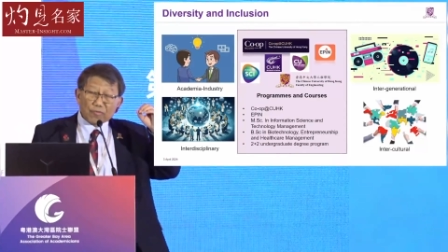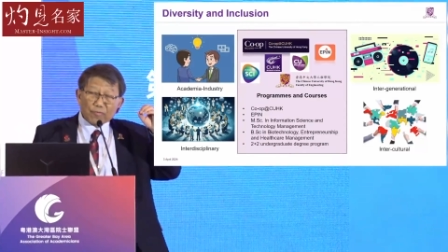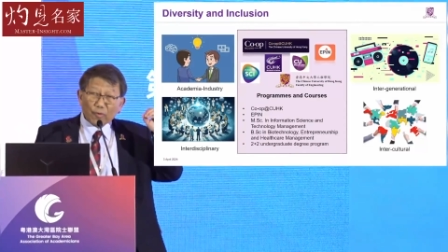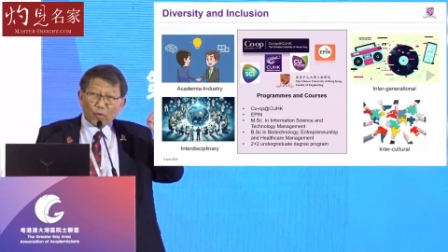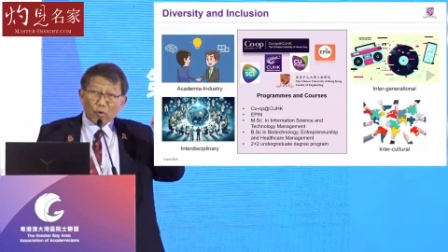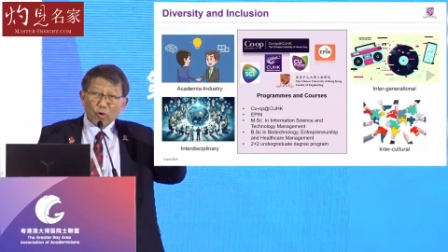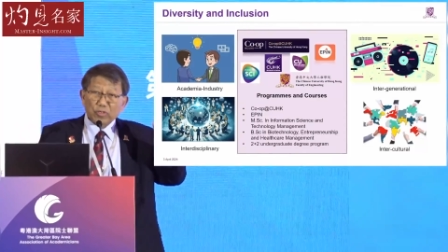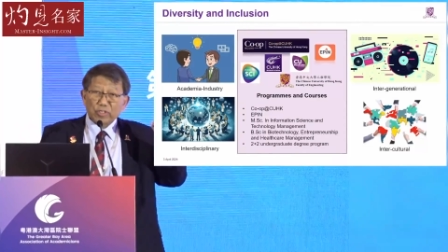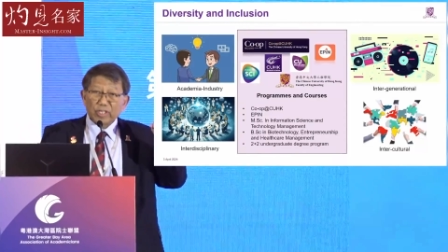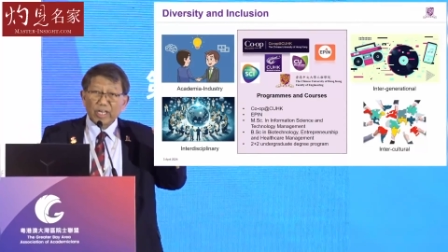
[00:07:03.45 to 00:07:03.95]

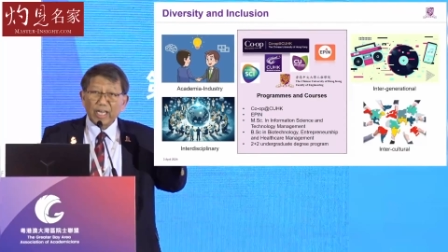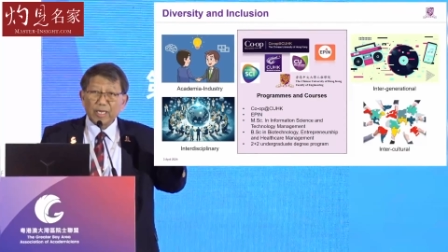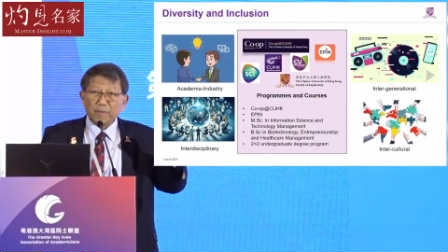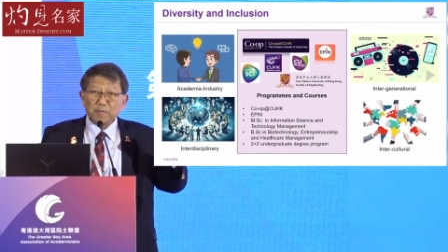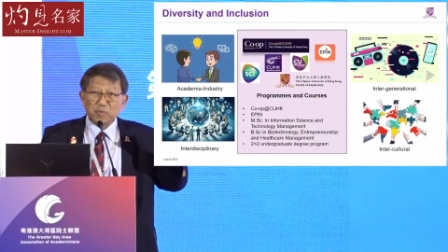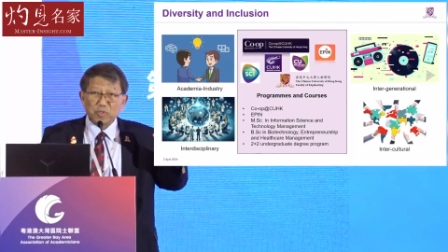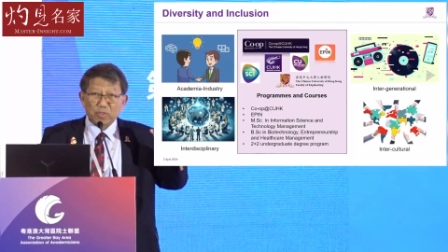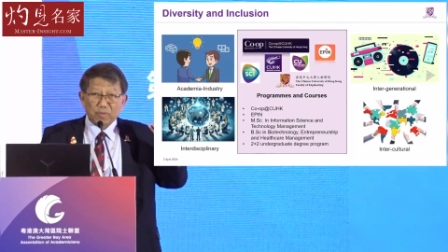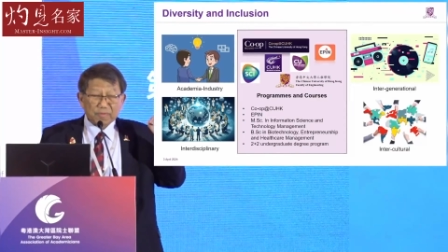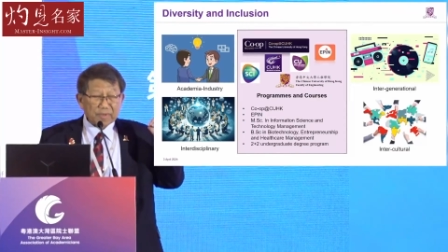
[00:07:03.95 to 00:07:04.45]
four
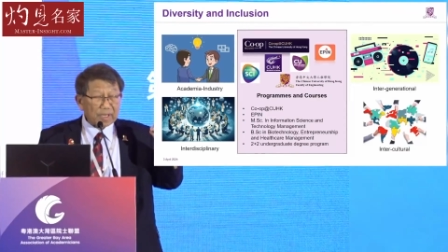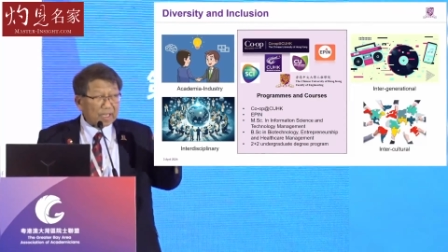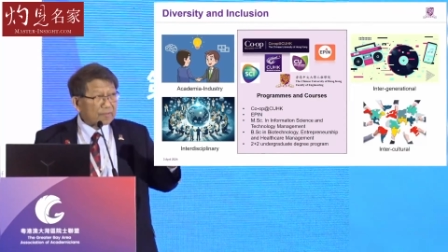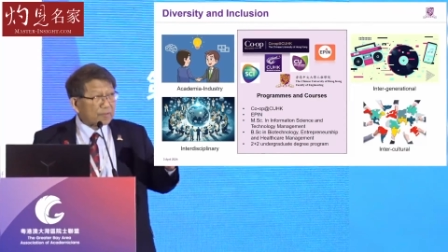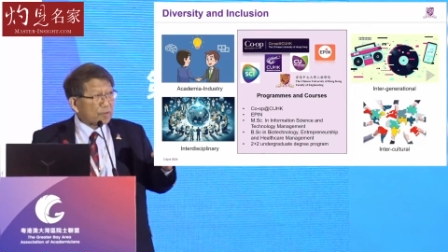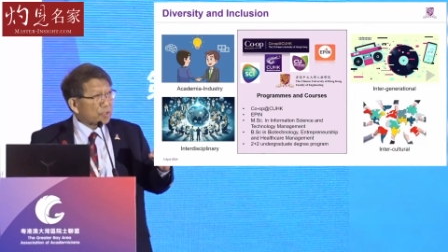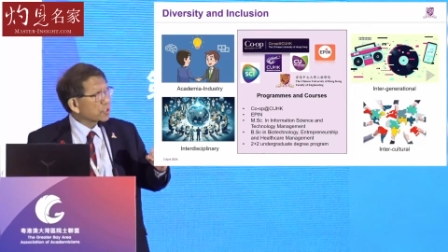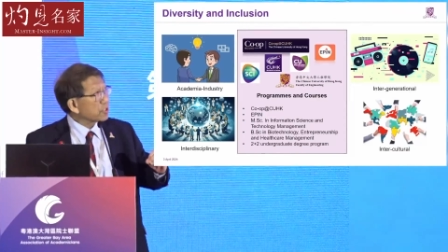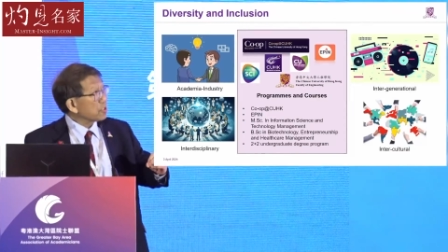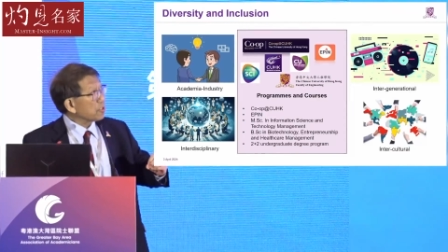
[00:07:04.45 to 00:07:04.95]
types of
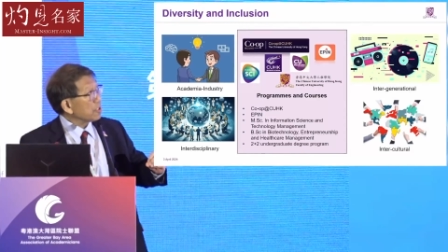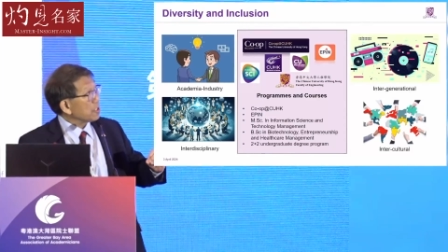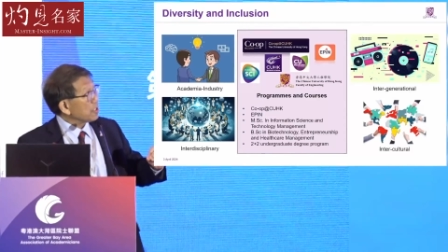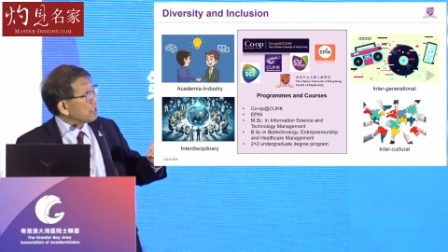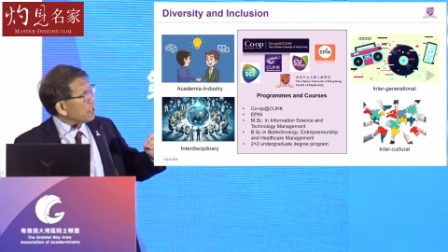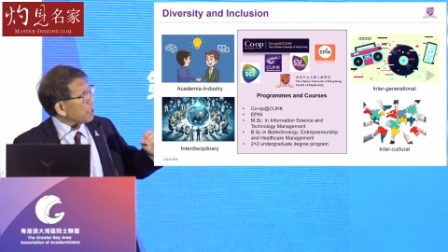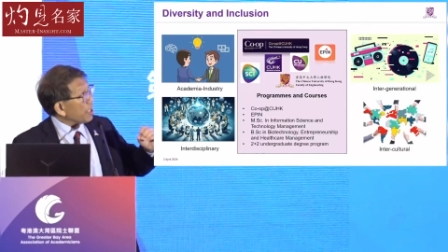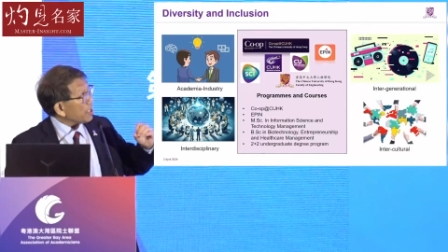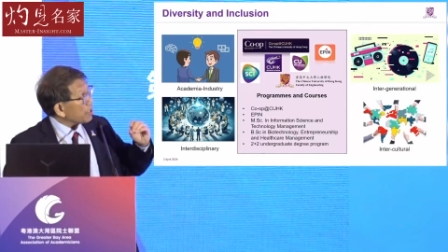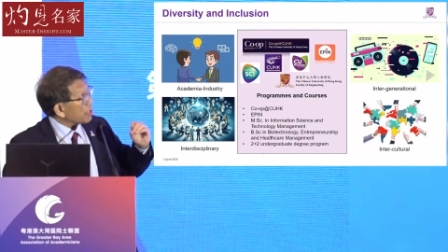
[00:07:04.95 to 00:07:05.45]

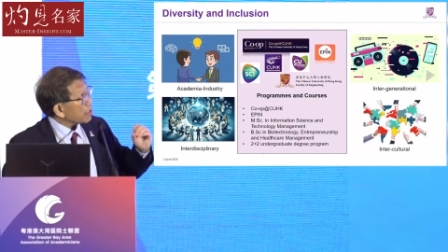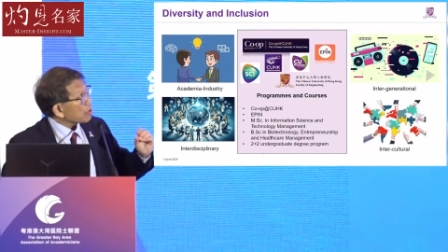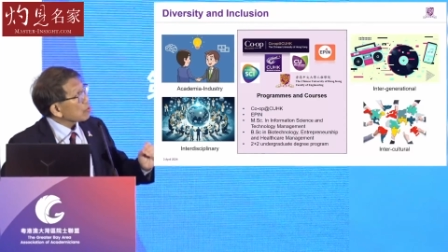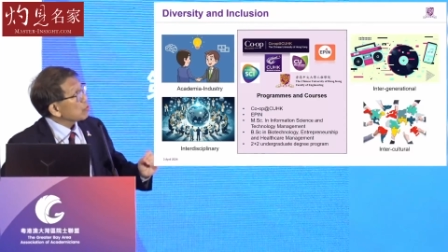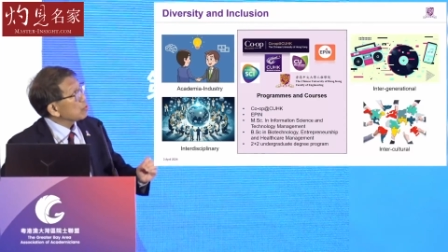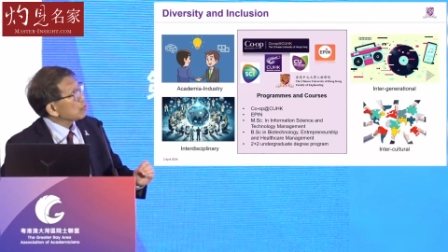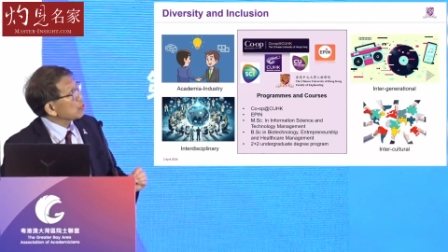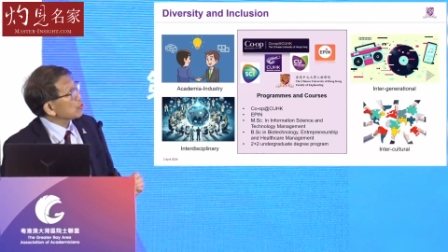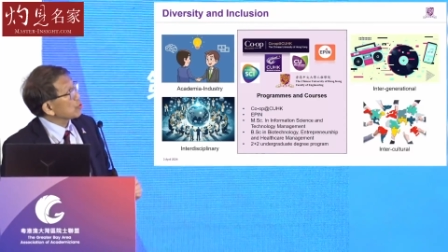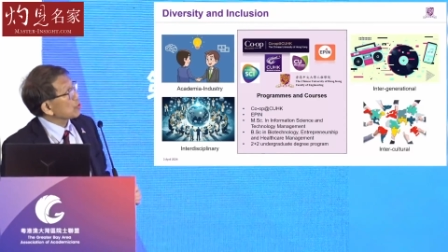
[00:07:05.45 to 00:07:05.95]
diversity and
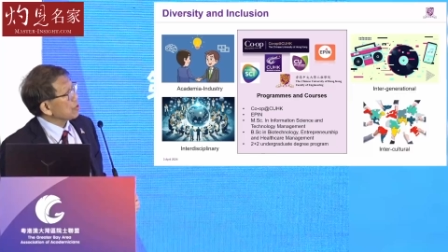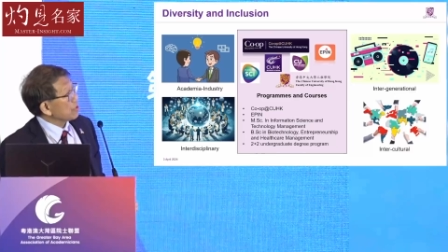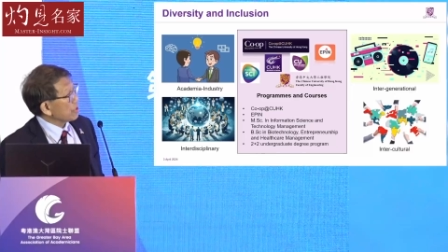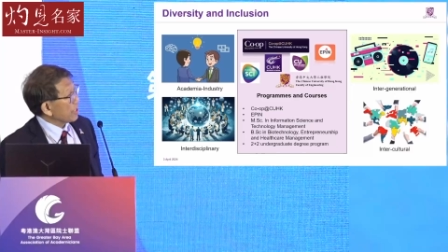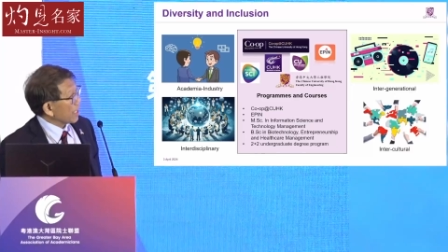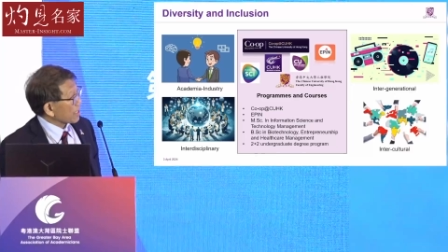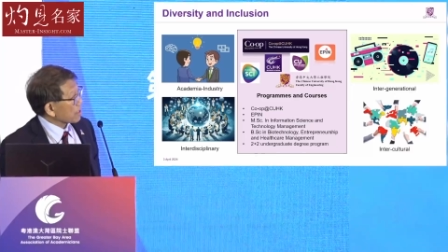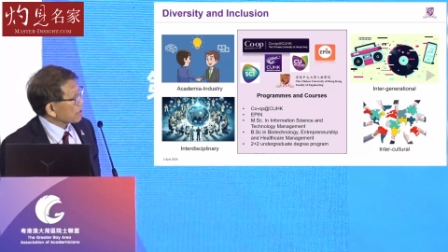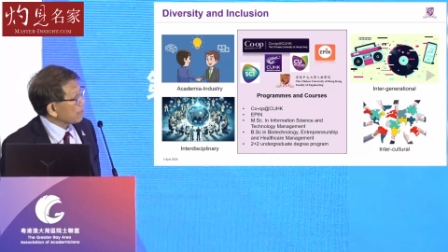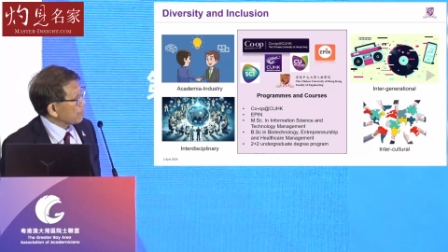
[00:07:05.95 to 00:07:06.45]

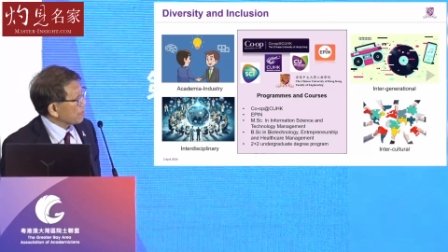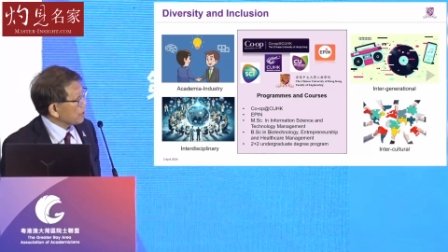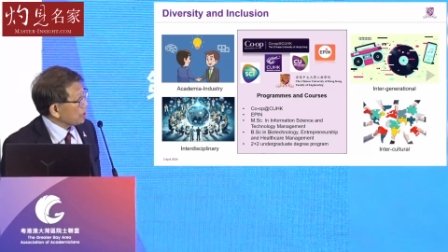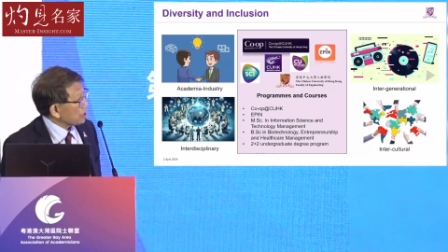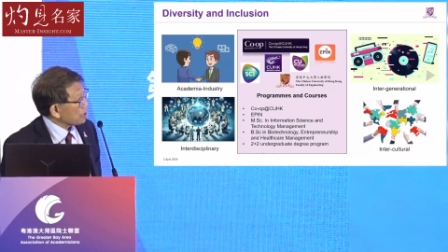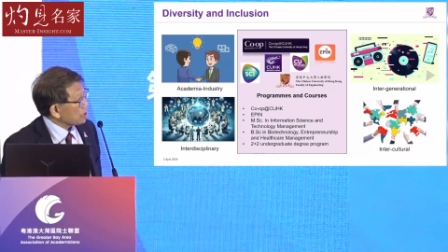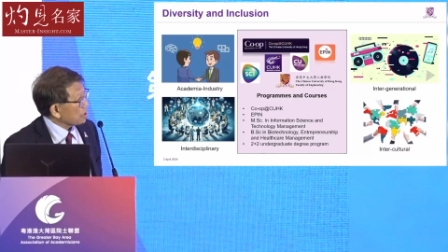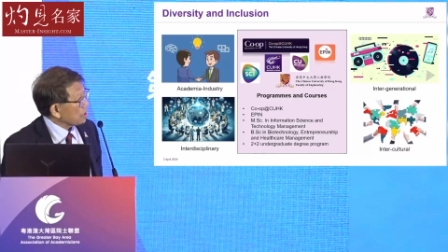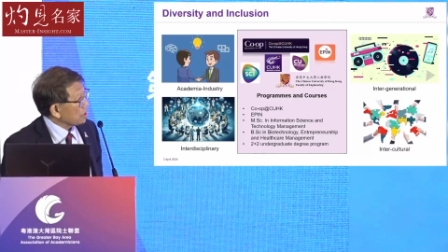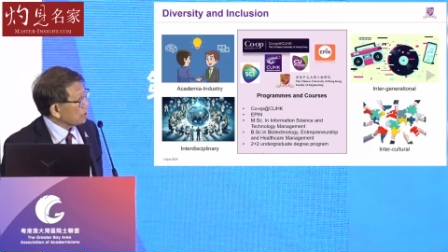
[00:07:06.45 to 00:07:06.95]
inclusion
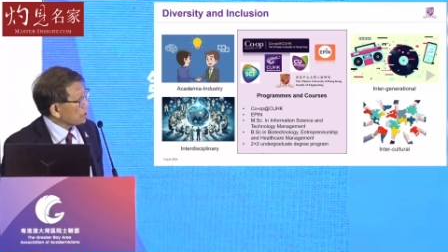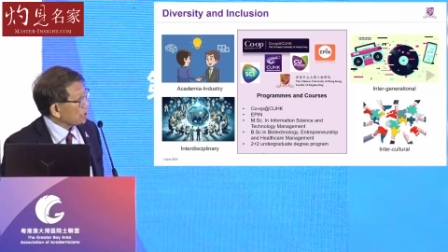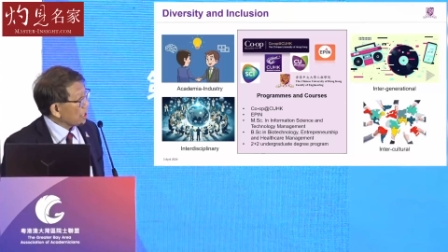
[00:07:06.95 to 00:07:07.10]
activities.